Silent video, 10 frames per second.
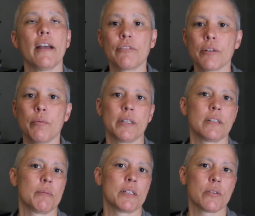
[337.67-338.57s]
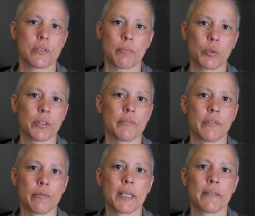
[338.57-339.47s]
Everyone has been so supportive
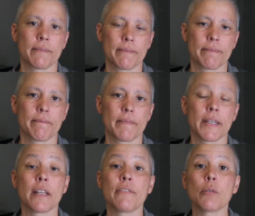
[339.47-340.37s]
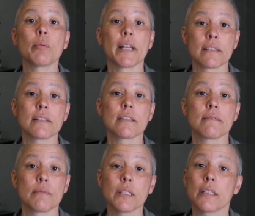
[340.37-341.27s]
of me. And I feel blessed,
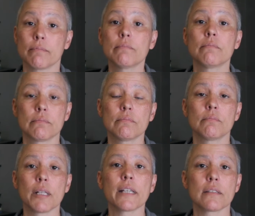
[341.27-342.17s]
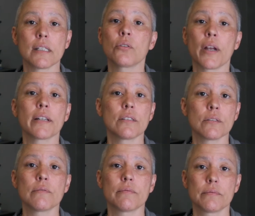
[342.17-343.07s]
really blessed and gratitude.